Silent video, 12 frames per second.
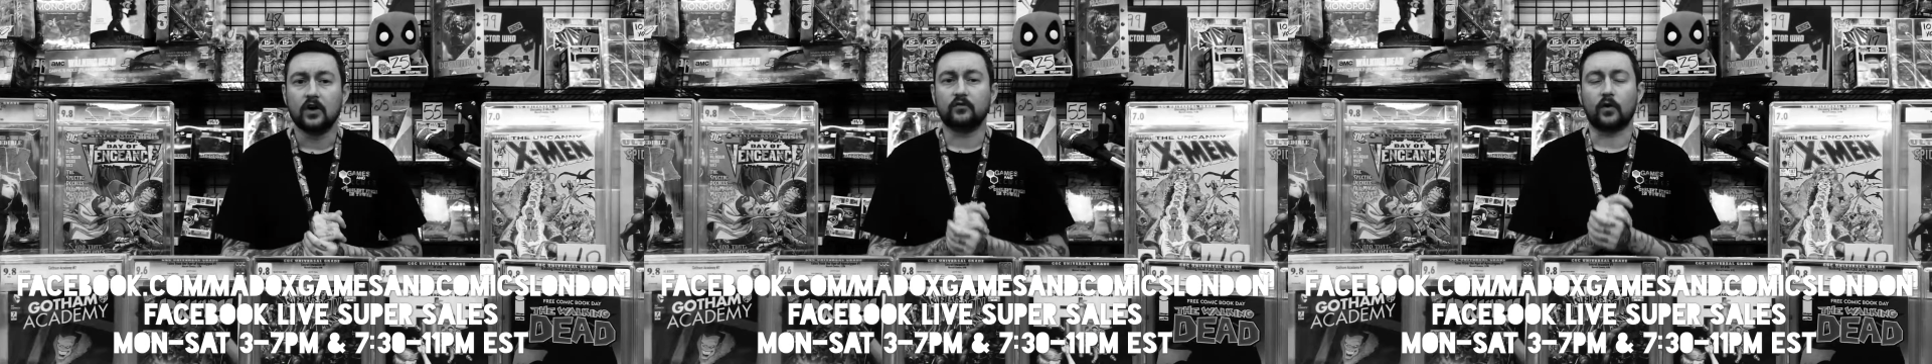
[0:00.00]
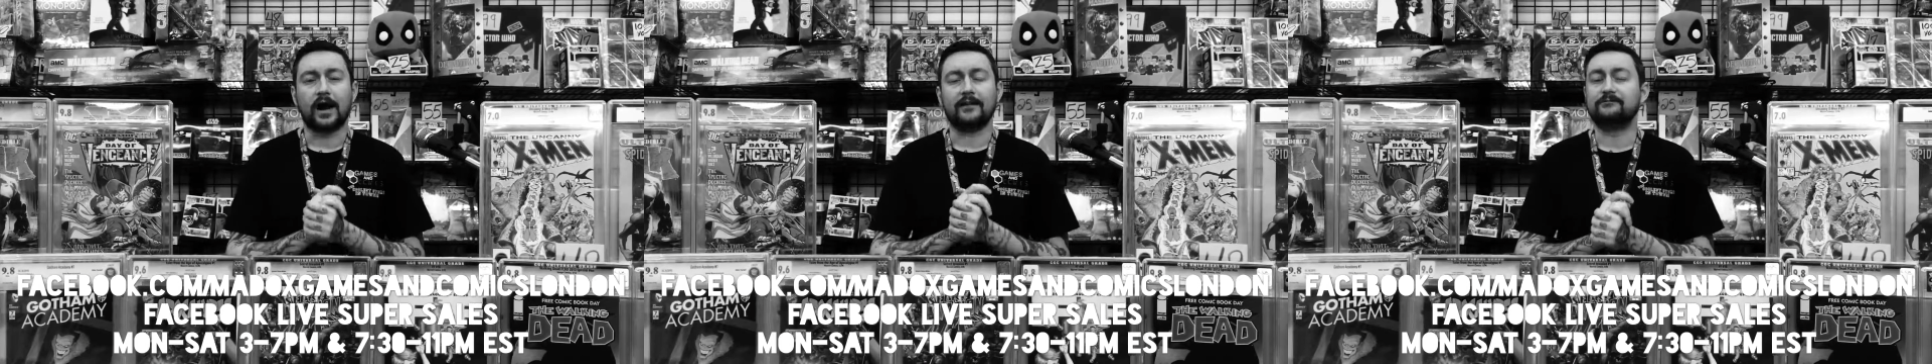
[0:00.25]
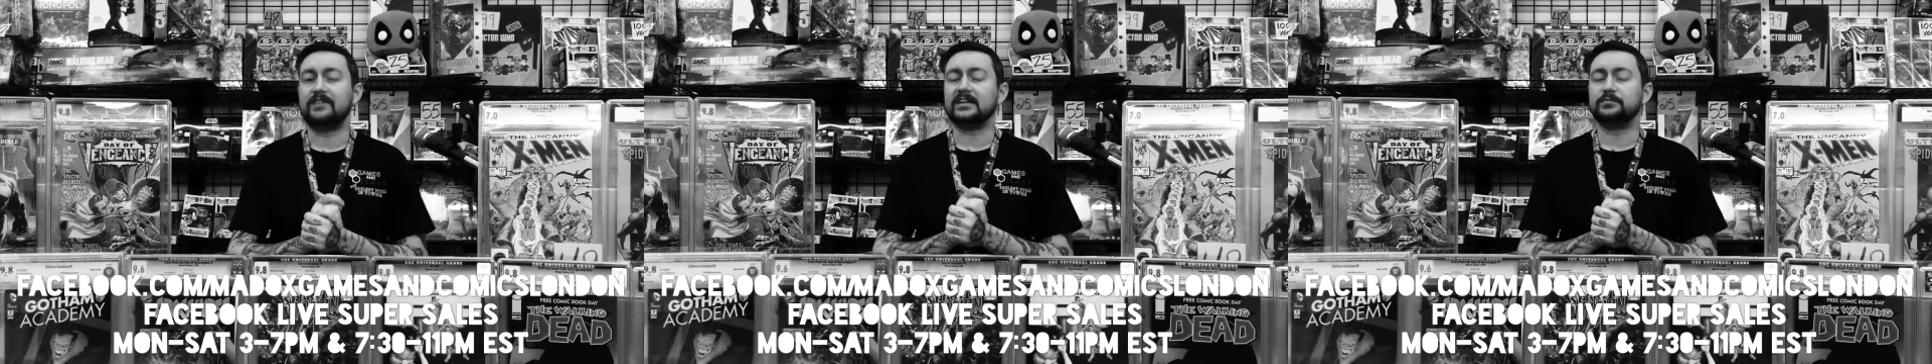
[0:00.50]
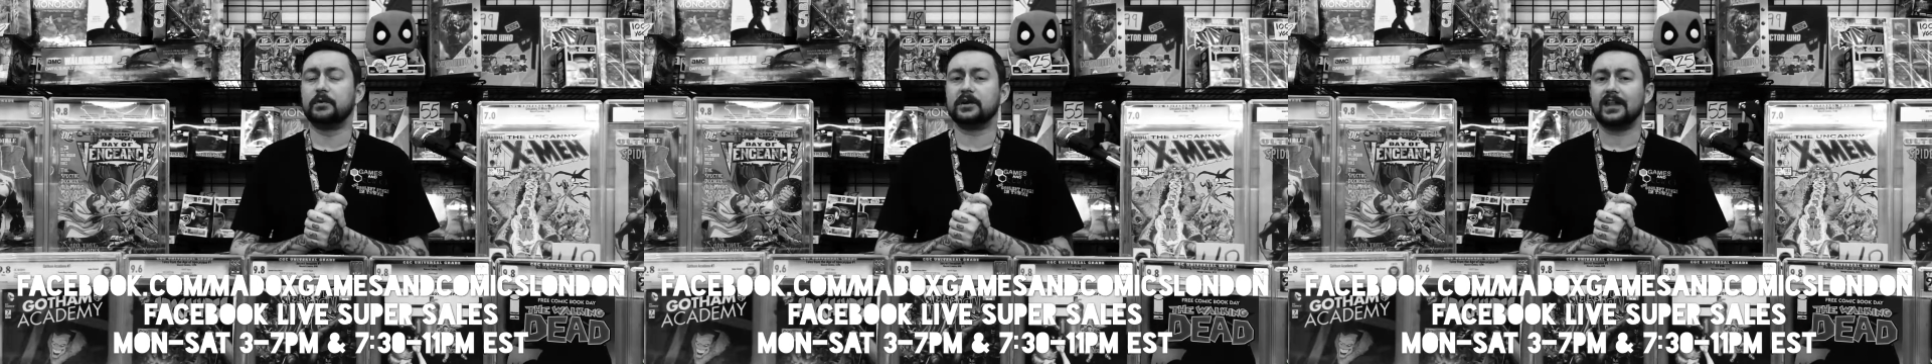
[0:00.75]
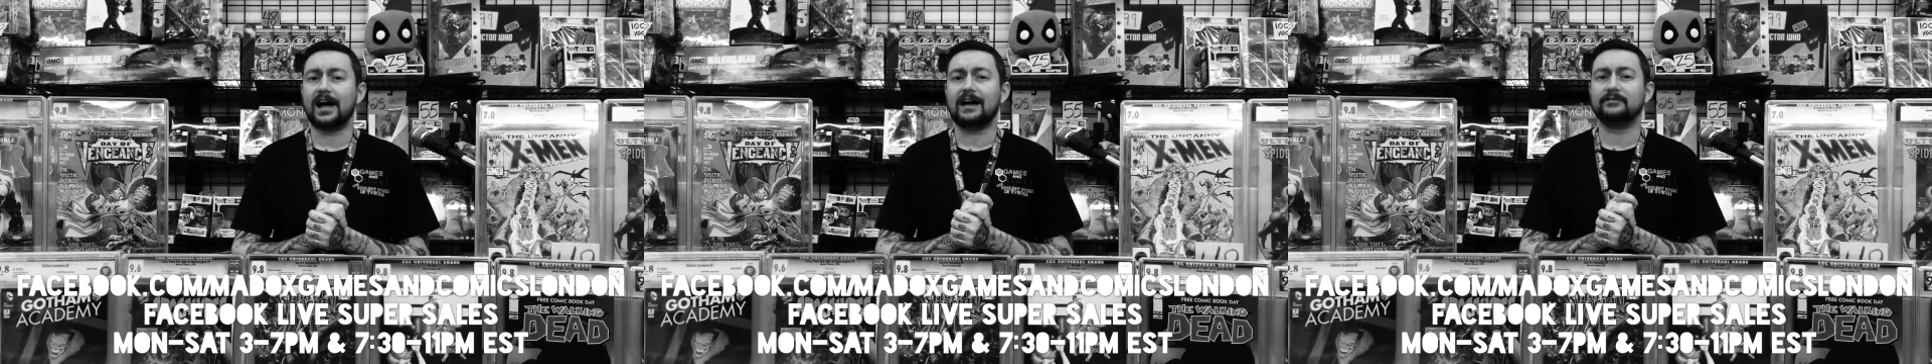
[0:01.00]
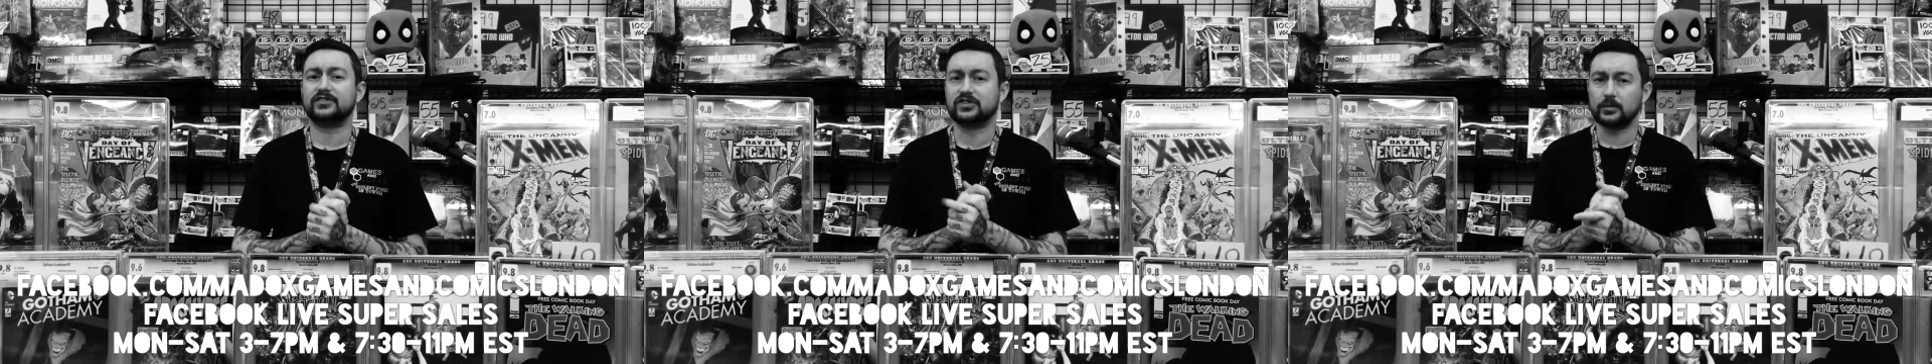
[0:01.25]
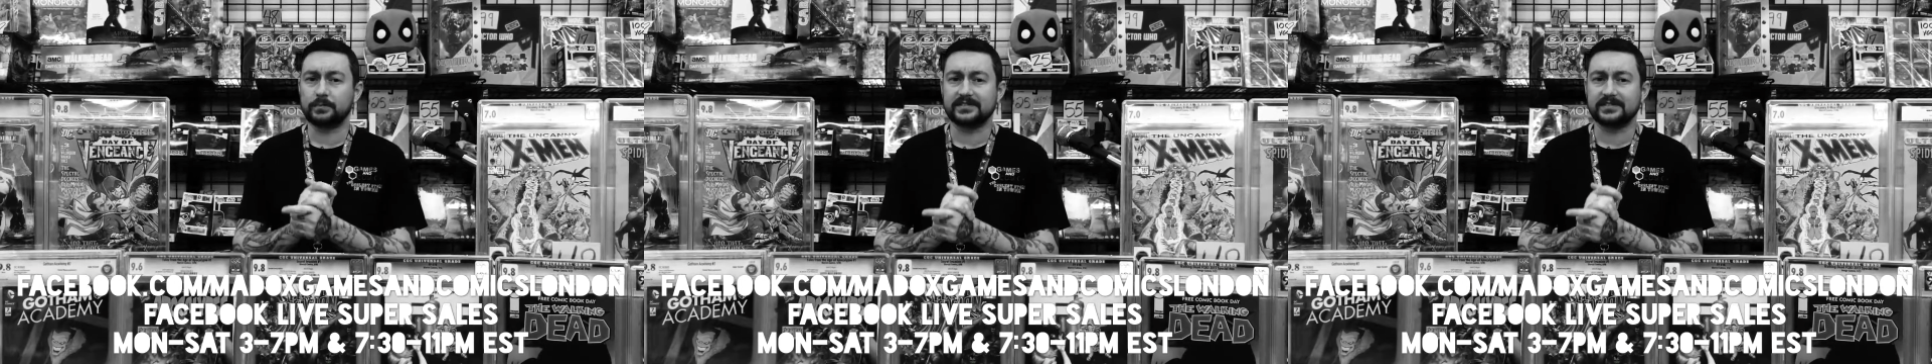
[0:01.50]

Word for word: for our Facebook Live Super